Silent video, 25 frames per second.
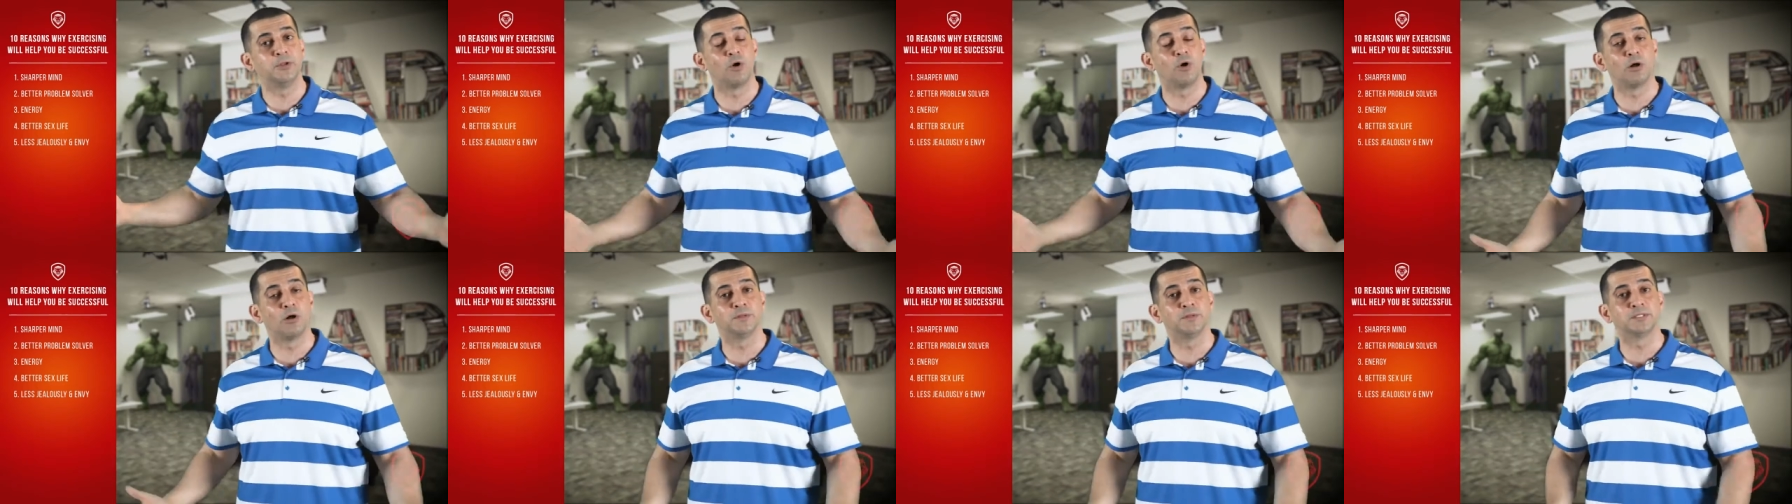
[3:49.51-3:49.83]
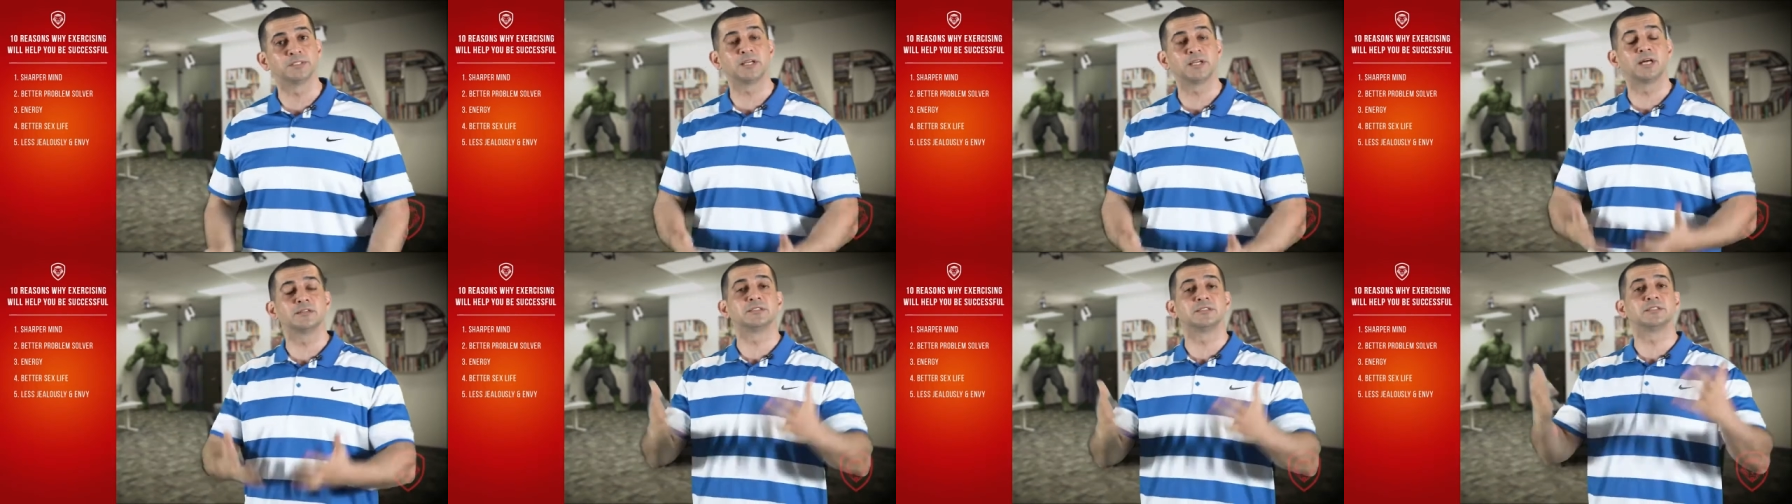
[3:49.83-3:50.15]
you know, all
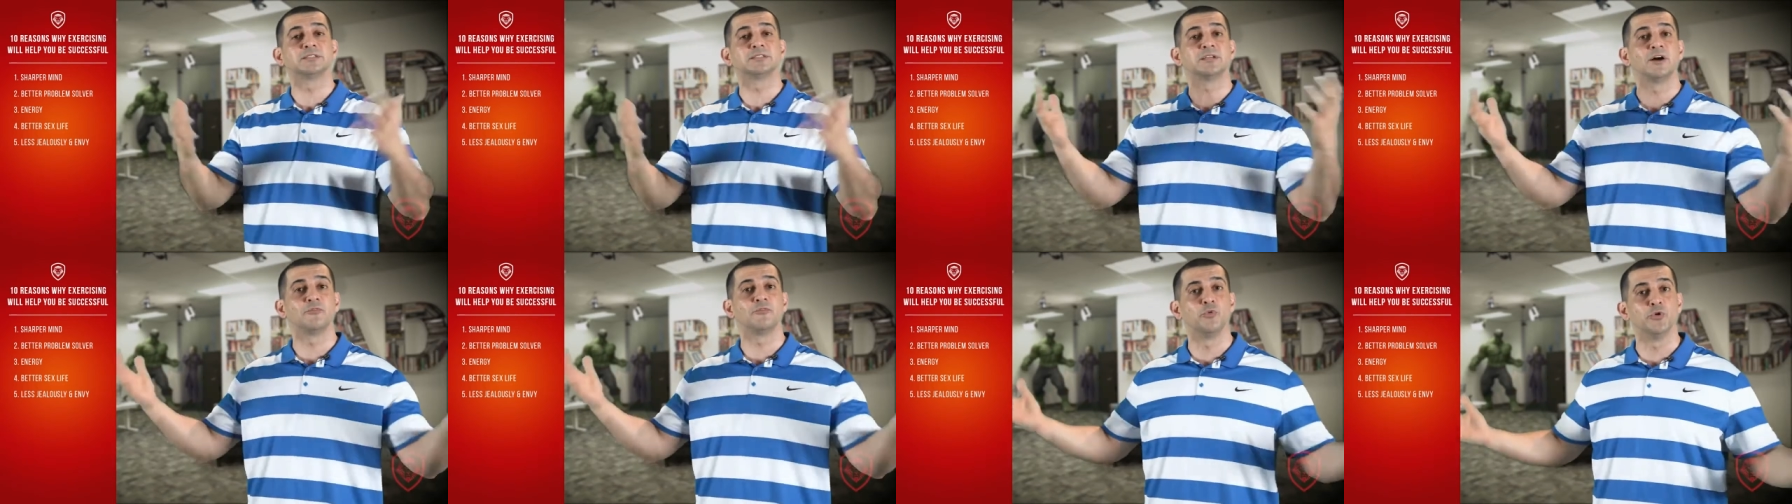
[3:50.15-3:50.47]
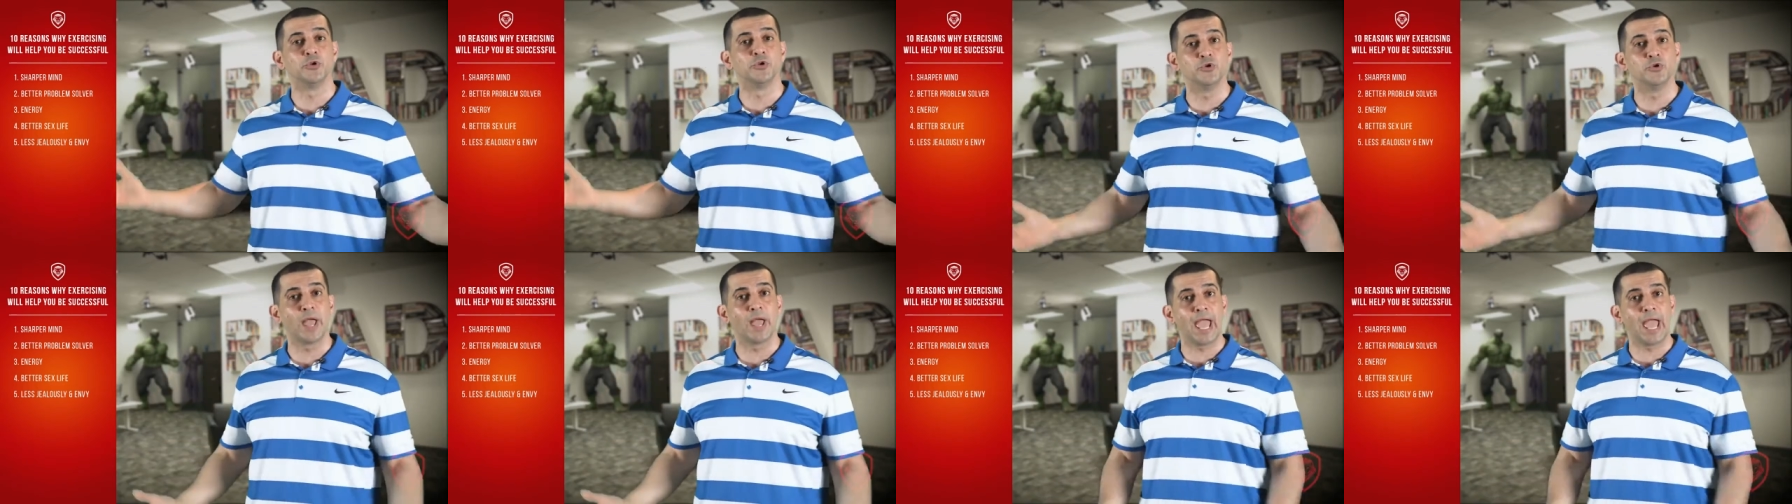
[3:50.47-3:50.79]
this other stuff.
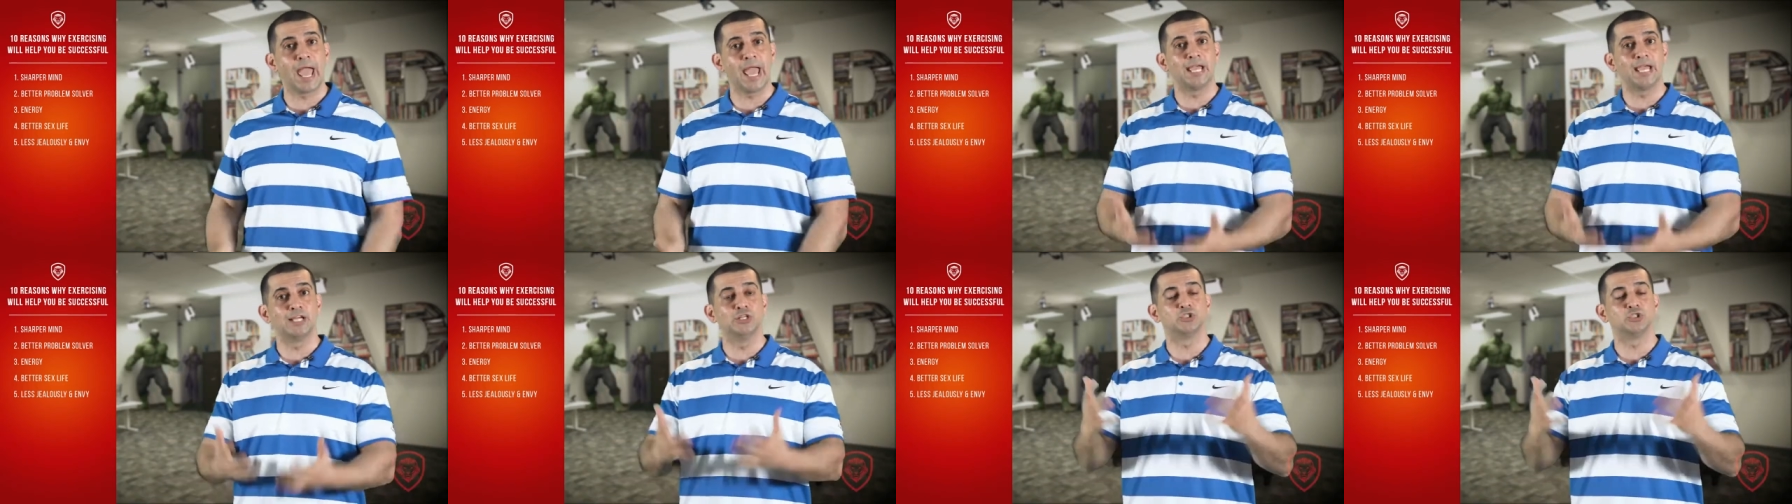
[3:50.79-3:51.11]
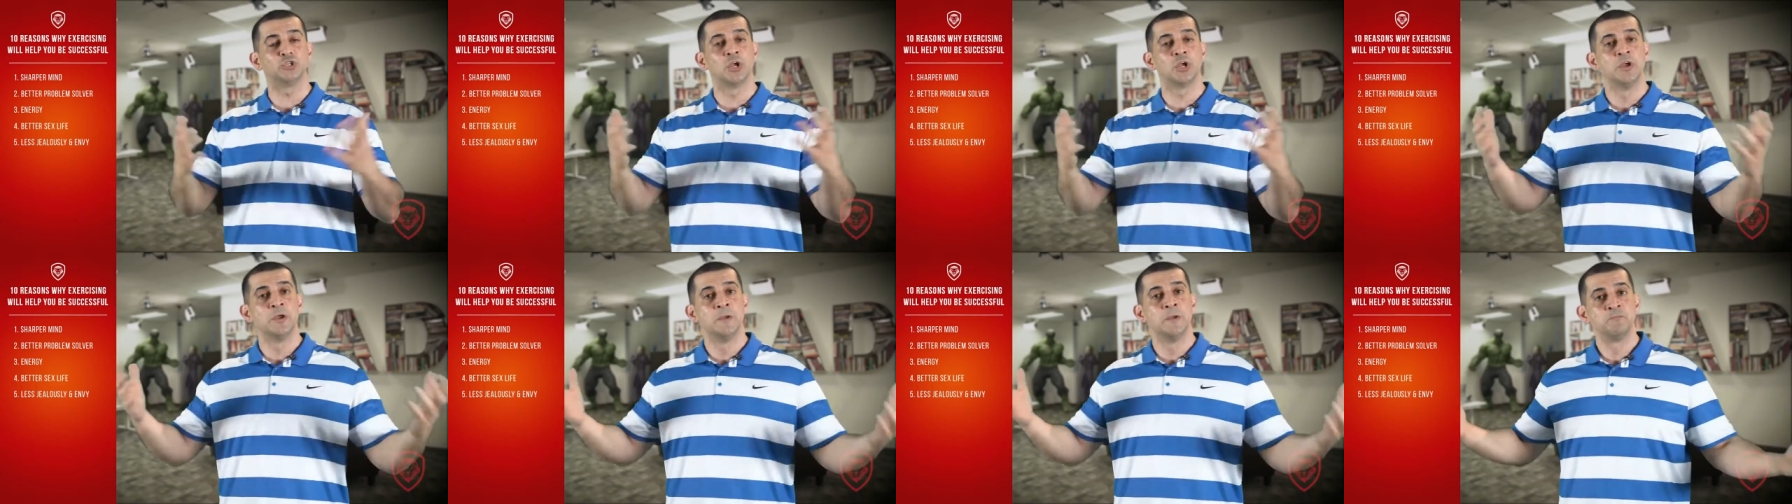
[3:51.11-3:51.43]
When you
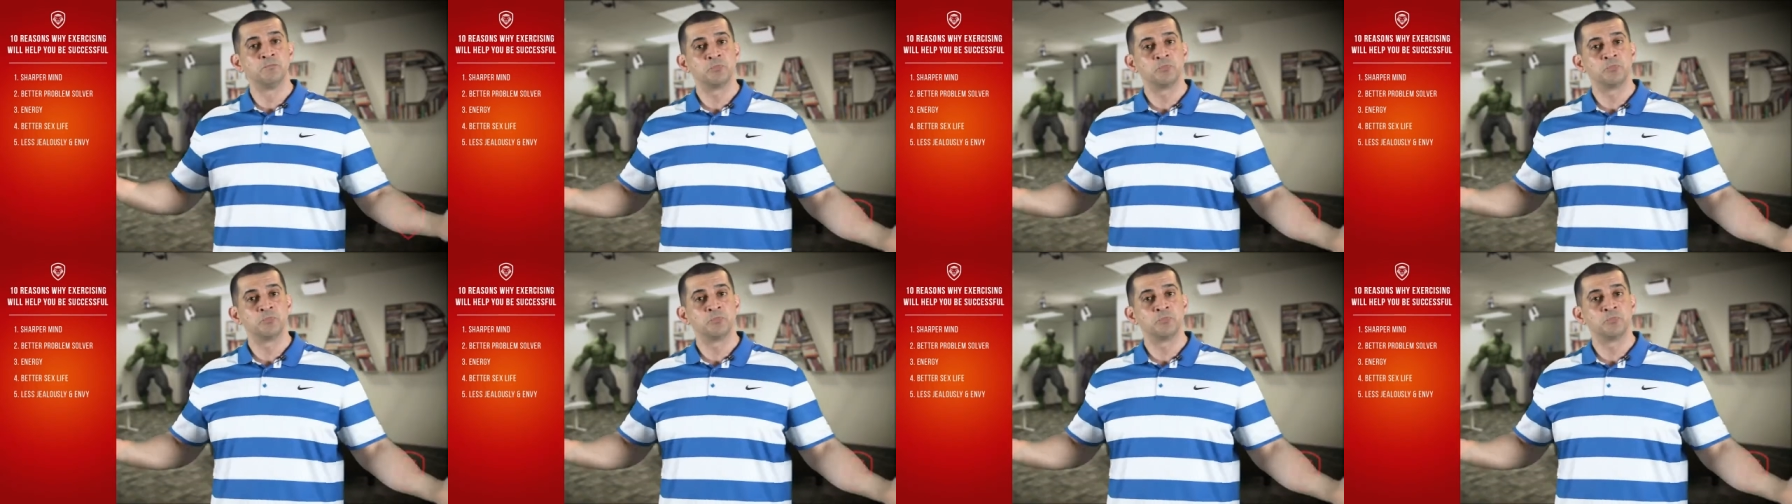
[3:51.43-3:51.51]
age,